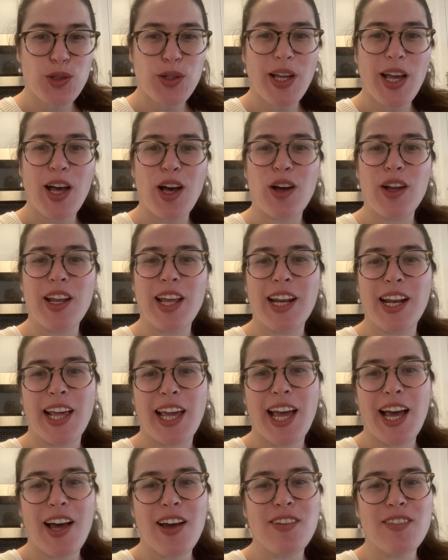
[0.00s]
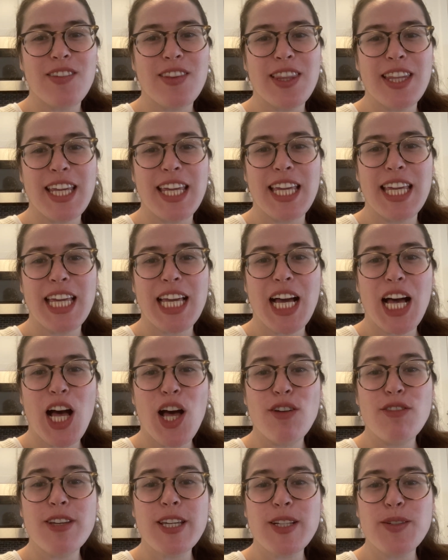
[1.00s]
out, and I have the
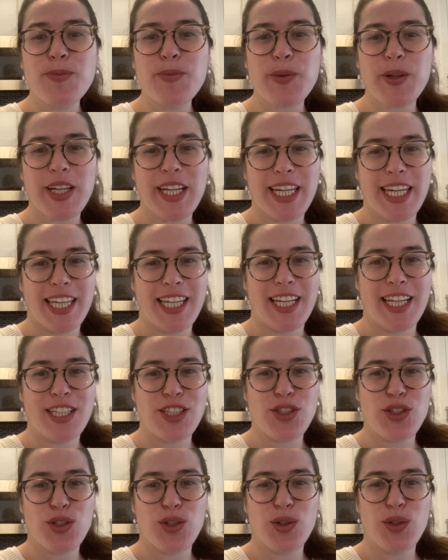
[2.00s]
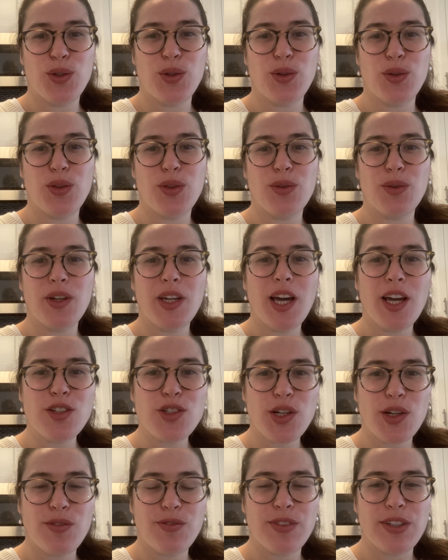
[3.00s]
oven preheated to
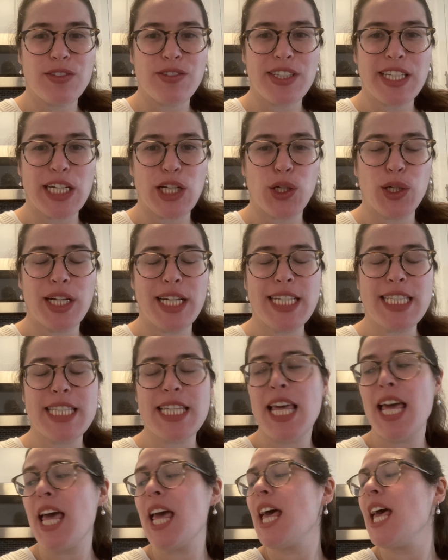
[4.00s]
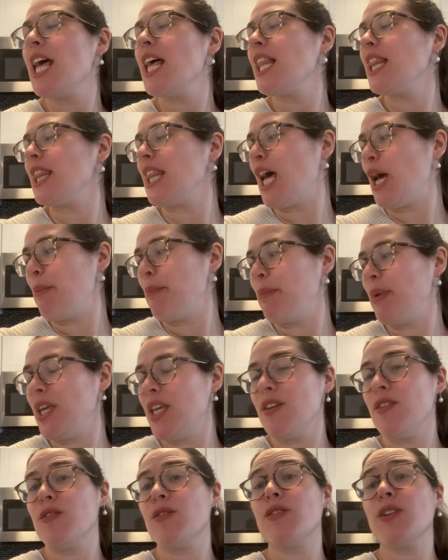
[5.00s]
350 degrees. Let
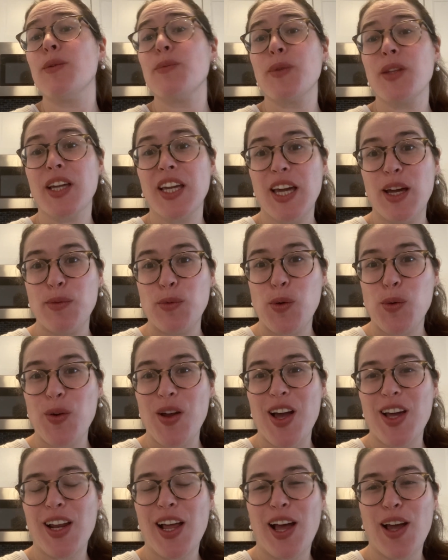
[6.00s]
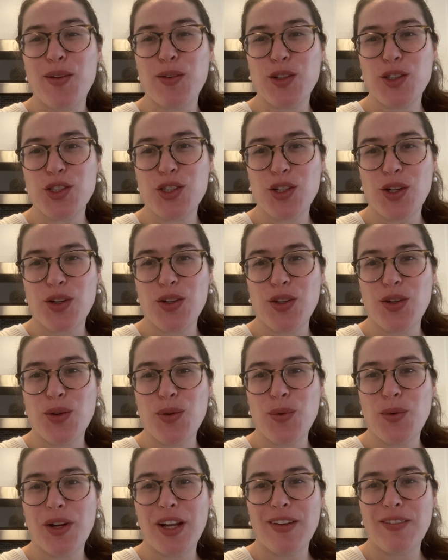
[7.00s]
me flip the camera around. I will show you
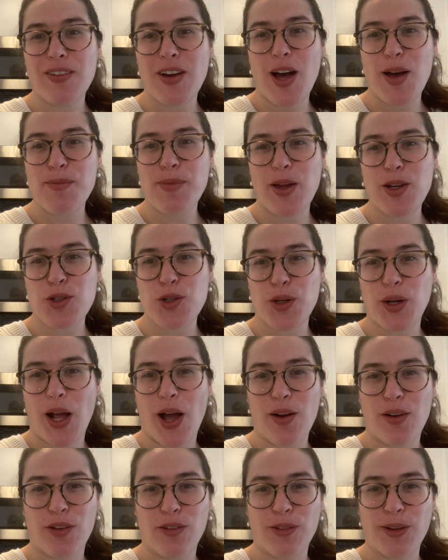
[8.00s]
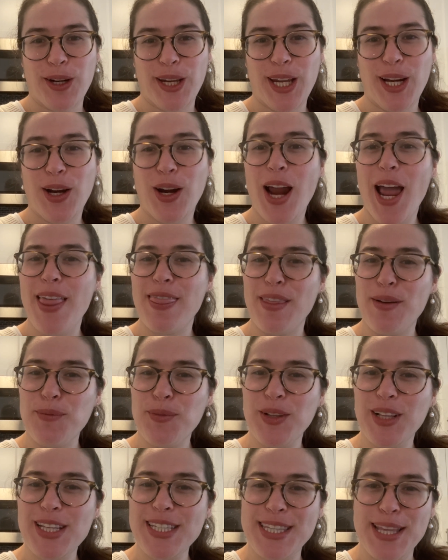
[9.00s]
what I've got measured out over here, and then
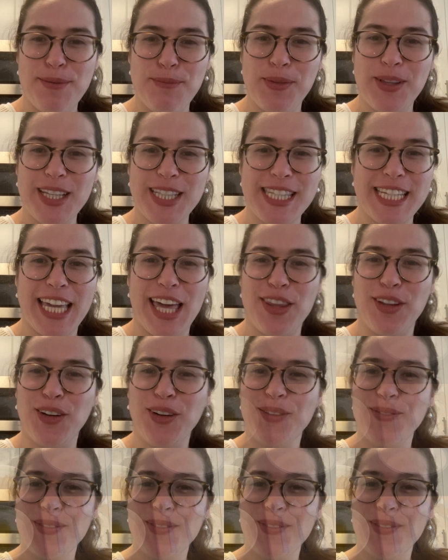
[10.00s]
we'll assemble it together.